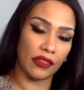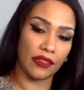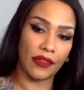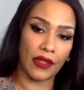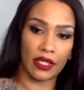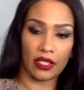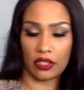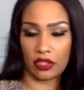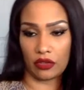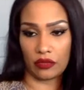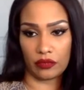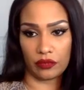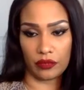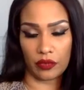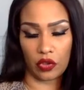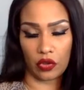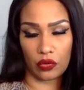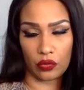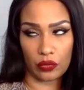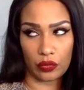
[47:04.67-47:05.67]
Thank you.
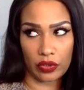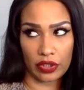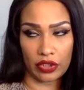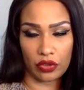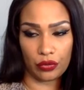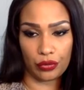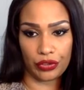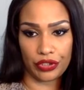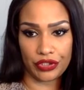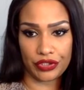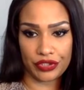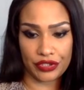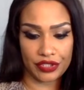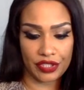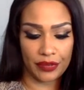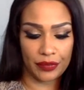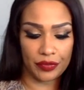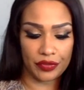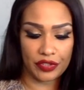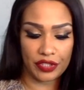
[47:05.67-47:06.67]
Only questions
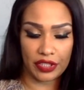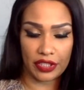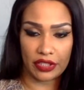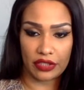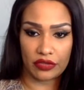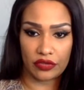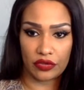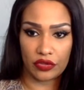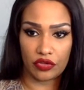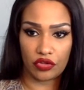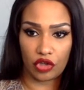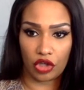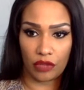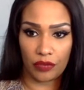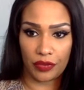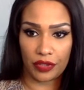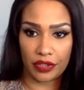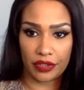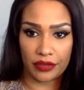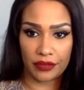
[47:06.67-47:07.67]
that pertain to the
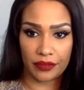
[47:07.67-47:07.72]
topic.